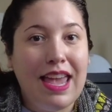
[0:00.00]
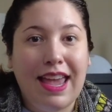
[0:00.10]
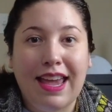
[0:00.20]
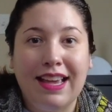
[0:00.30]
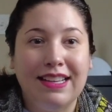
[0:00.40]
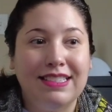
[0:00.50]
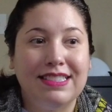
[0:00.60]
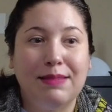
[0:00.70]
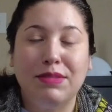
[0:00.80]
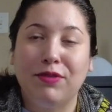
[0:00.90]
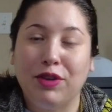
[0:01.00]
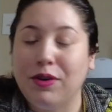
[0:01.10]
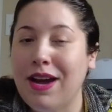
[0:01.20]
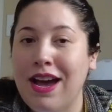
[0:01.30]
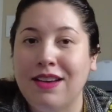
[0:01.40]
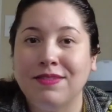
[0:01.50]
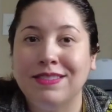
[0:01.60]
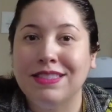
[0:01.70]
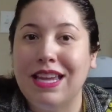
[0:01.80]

and some different crafts